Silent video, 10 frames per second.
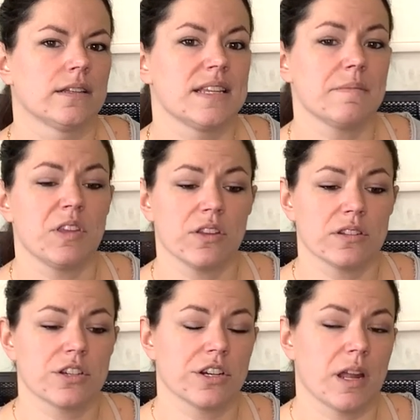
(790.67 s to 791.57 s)
Dim? You can
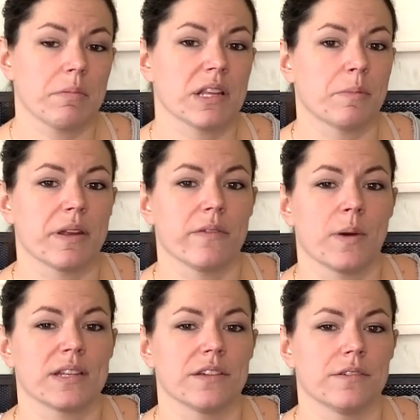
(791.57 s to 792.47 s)
turn it up a little bit if you
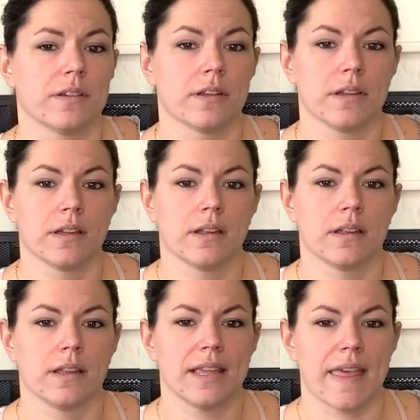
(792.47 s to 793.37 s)
want to. I like this
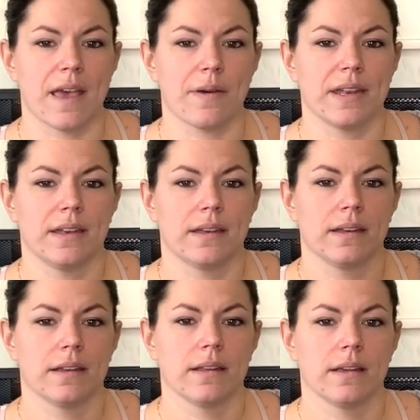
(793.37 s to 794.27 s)
way? Yeah, that one.
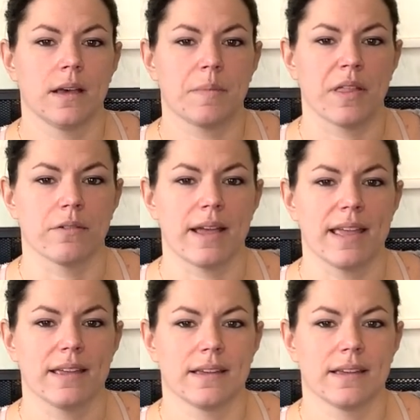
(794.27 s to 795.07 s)
Up oh, other way.